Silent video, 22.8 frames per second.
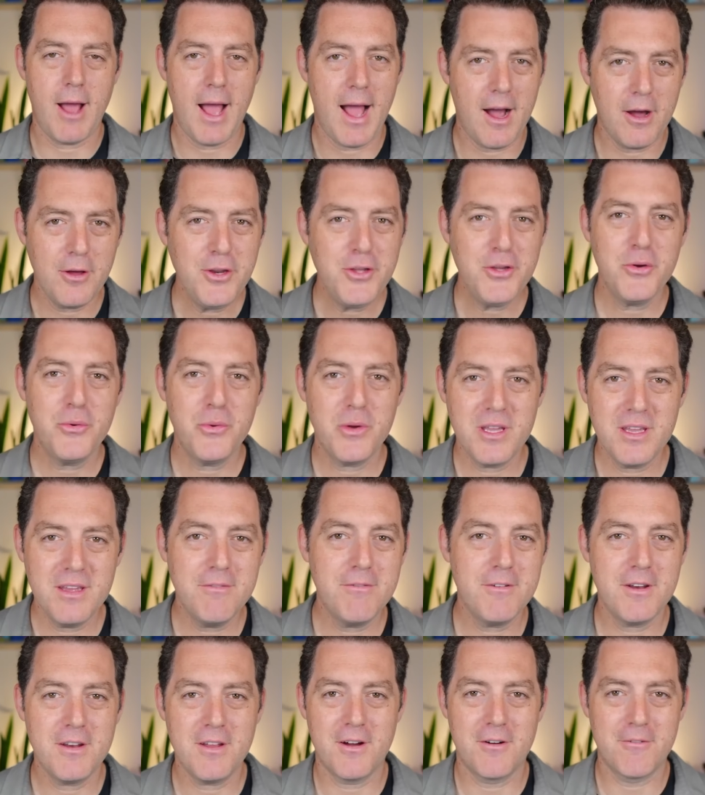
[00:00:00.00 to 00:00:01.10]
how do you
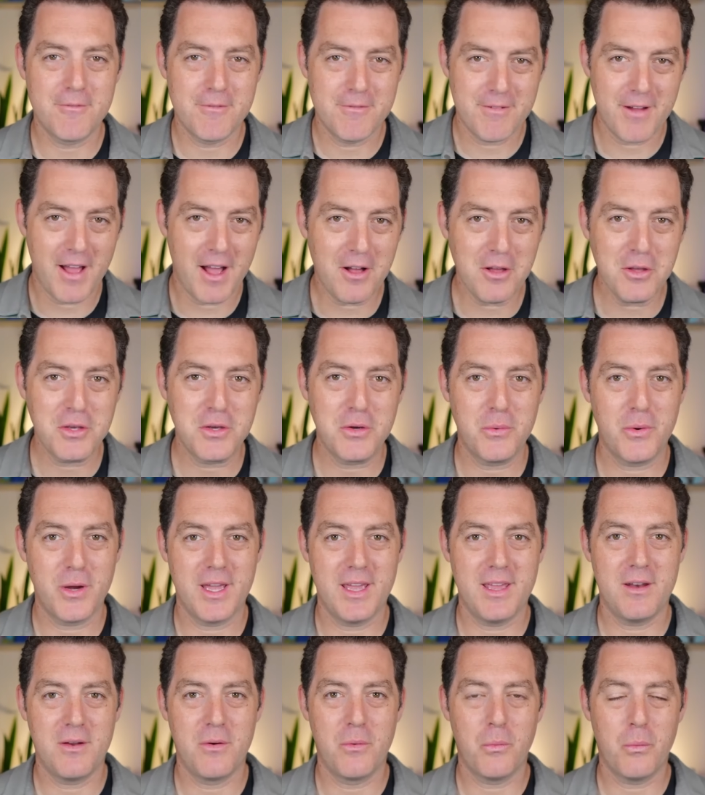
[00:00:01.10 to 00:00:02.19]
even evaluate